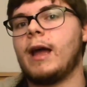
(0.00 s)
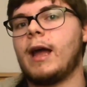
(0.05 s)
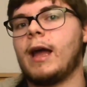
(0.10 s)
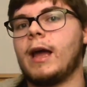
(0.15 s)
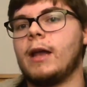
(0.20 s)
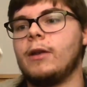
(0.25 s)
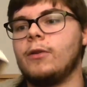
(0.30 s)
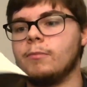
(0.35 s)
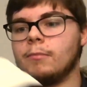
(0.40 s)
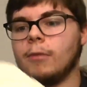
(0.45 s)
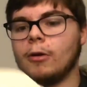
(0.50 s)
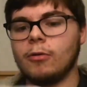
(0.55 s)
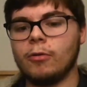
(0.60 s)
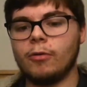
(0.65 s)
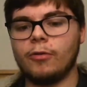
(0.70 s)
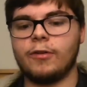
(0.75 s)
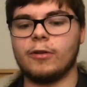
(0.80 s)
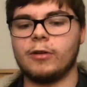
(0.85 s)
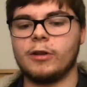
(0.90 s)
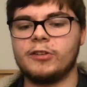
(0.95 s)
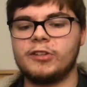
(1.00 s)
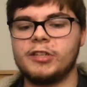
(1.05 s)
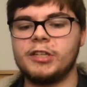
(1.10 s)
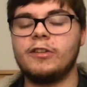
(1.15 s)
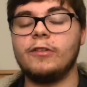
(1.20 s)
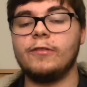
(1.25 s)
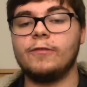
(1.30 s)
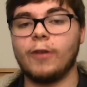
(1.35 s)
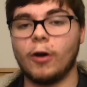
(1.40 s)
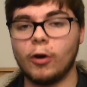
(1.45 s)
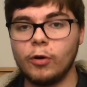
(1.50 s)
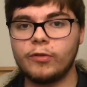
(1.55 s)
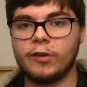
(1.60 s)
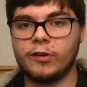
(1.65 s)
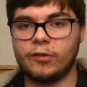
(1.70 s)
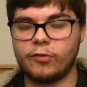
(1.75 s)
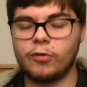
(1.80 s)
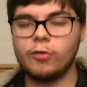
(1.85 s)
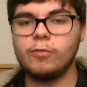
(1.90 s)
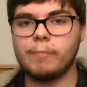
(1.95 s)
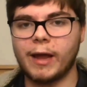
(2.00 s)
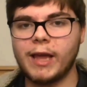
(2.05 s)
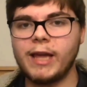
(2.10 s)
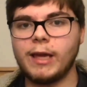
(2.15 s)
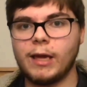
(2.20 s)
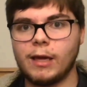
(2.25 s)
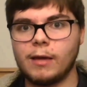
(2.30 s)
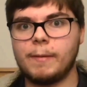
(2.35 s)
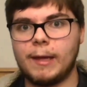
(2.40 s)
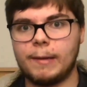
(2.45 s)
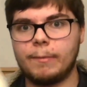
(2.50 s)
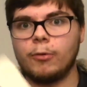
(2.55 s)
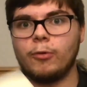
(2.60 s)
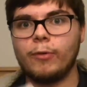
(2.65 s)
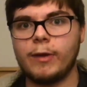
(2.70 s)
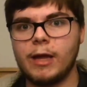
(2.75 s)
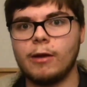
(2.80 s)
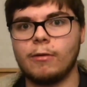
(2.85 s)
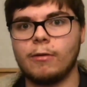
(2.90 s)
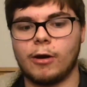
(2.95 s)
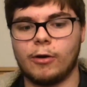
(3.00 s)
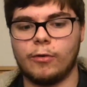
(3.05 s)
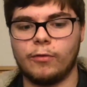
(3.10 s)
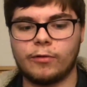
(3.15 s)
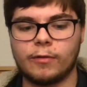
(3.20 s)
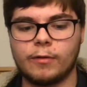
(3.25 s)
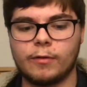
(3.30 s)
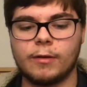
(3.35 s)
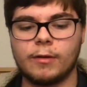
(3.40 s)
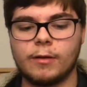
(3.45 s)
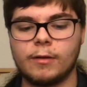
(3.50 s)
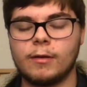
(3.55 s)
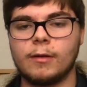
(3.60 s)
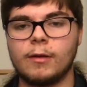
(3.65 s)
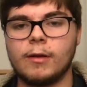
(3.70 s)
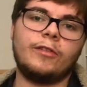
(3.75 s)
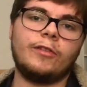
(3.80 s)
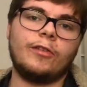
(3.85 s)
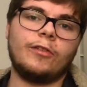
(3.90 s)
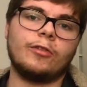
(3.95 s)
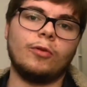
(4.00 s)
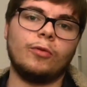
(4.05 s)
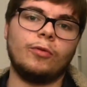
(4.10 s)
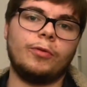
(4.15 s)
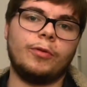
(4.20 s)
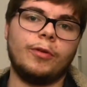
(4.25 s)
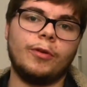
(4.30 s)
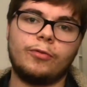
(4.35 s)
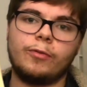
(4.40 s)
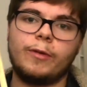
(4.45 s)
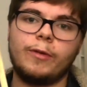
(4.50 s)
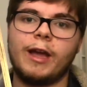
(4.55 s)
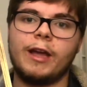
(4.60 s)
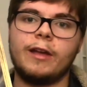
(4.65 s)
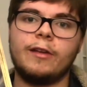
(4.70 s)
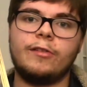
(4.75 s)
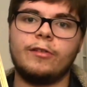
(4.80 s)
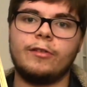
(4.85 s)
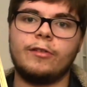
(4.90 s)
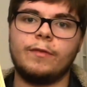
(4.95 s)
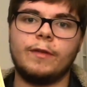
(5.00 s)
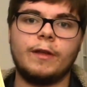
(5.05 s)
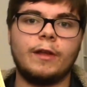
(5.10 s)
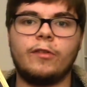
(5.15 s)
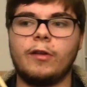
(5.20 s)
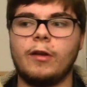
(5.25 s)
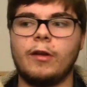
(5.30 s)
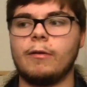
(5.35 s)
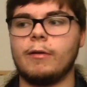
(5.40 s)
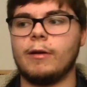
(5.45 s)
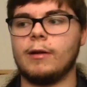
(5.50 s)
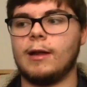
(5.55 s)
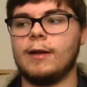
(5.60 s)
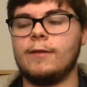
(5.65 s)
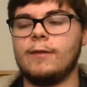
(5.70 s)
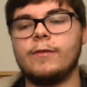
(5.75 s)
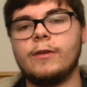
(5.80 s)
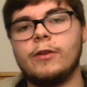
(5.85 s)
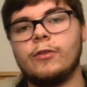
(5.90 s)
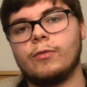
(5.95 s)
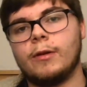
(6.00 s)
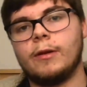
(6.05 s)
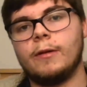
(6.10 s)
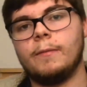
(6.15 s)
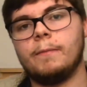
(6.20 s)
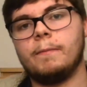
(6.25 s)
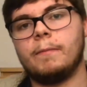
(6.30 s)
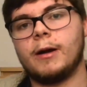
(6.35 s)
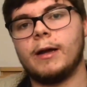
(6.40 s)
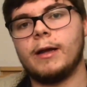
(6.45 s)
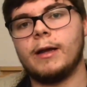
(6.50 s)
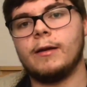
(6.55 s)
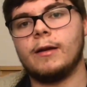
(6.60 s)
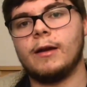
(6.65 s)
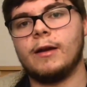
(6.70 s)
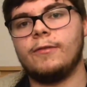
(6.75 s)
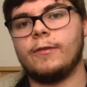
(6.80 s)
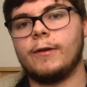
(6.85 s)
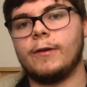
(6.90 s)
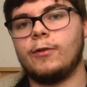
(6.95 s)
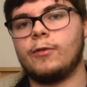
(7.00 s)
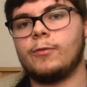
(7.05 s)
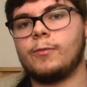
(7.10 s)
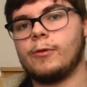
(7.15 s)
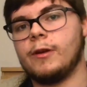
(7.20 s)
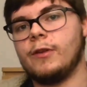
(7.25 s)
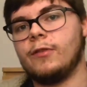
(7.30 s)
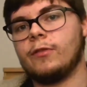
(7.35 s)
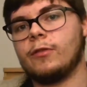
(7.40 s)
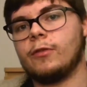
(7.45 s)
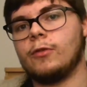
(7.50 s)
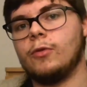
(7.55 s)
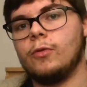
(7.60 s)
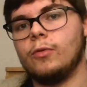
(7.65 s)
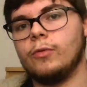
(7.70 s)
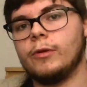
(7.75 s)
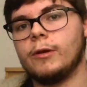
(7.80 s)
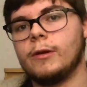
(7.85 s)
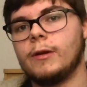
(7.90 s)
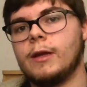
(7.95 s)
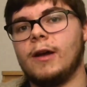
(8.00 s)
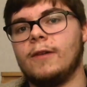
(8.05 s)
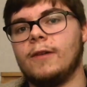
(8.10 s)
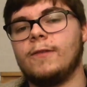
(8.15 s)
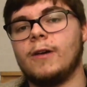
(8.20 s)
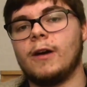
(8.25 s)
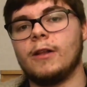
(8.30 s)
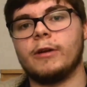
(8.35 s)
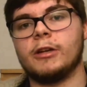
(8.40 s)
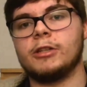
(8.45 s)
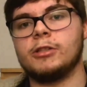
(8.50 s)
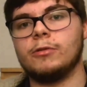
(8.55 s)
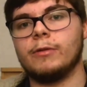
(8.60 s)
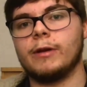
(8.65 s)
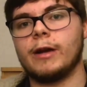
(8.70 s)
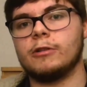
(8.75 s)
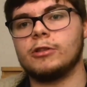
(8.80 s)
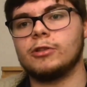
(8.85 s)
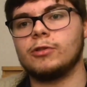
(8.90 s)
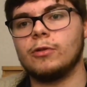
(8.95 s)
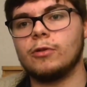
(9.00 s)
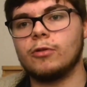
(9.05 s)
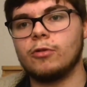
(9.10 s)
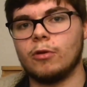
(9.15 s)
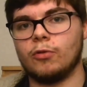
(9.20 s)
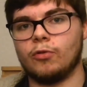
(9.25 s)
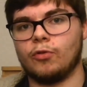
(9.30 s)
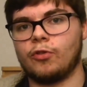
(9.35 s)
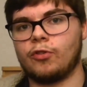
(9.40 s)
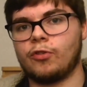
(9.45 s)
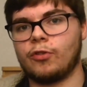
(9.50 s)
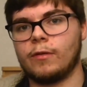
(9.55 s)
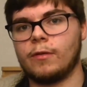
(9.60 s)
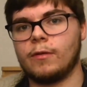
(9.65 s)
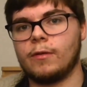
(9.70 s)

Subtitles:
and moral theology devoted to making people heroes. This is called The Three Ages of the Interior Life, and it's written by a French priest called Father Reginald Garrigue Lagrange.